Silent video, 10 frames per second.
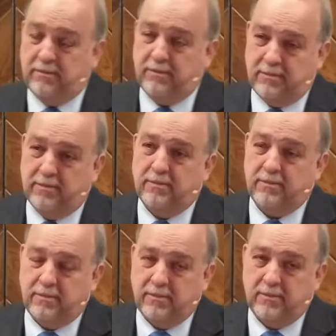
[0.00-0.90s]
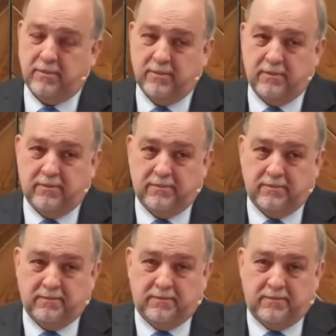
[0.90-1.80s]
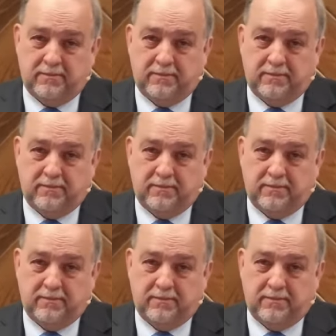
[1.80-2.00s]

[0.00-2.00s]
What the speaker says: Nobody speaks.